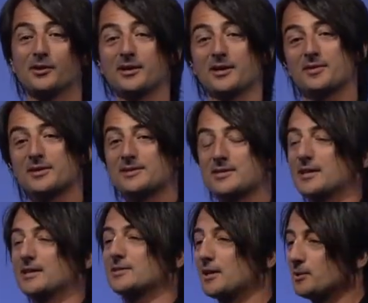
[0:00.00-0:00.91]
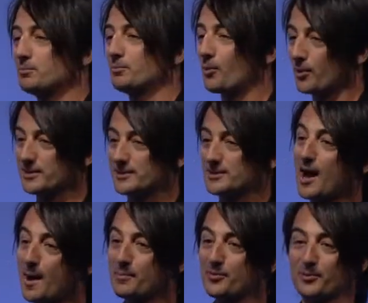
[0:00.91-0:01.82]
a look at these things in more
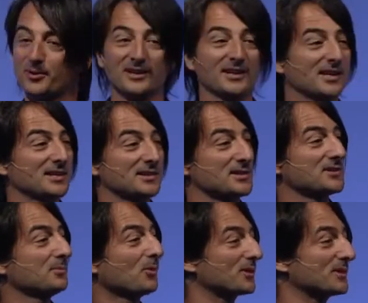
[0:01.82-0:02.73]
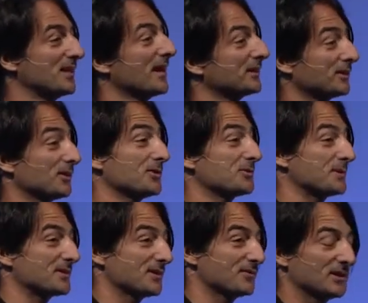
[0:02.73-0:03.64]
depth. We're going to get into some more technical
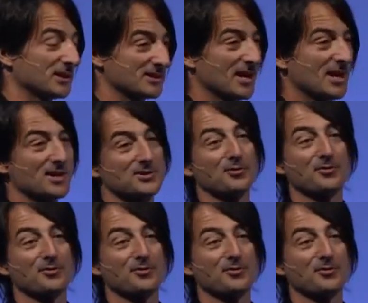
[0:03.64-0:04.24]
specifics.